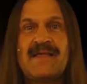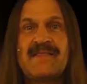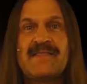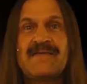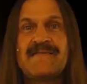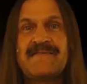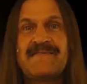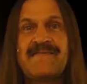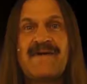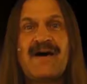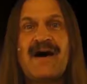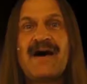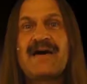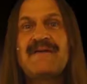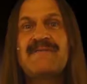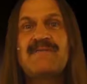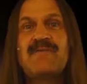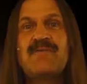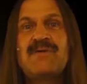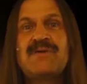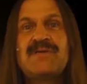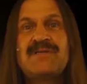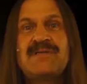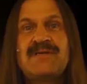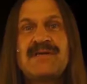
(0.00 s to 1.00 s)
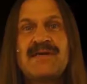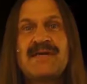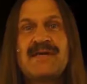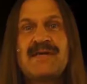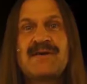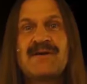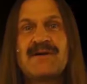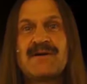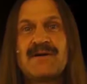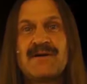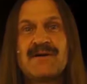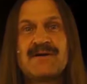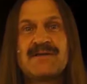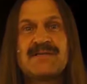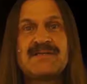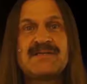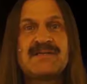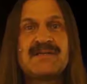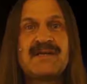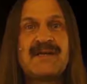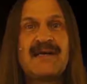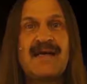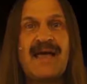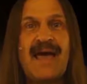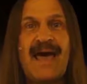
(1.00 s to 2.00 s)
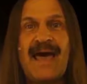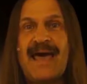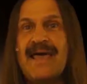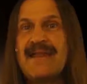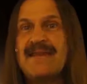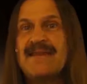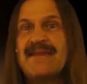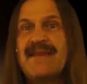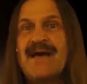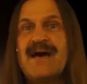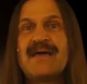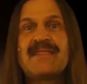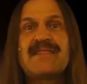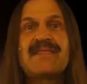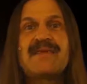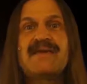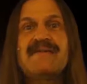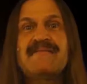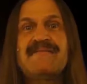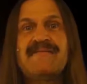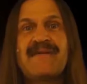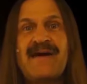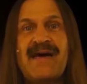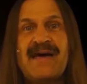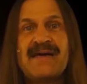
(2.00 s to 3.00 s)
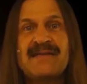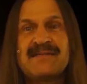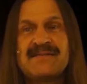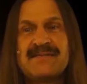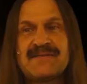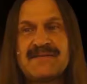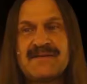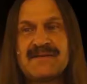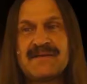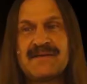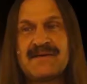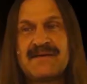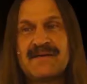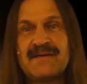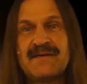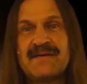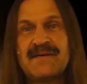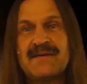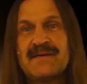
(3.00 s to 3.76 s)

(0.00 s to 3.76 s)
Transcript: the 5 quintillion hertz and nothing faster.